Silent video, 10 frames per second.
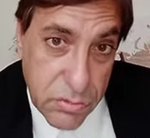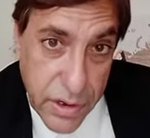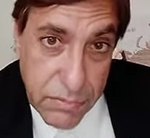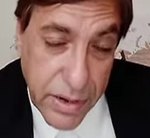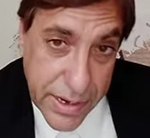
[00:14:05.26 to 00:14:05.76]

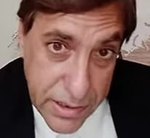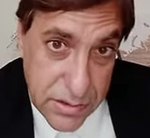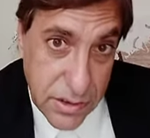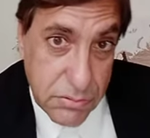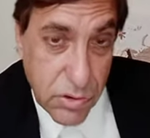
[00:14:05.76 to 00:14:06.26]
back, it seems,
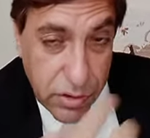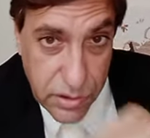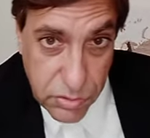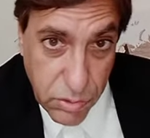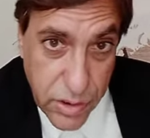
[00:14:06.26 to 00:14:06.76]
on his
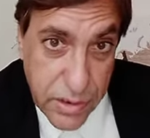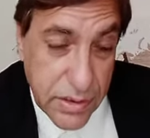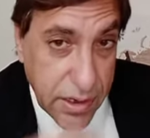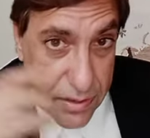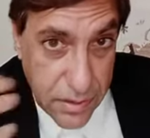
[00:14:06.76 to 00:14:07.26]
word that
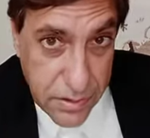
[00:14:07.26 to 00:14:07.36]
the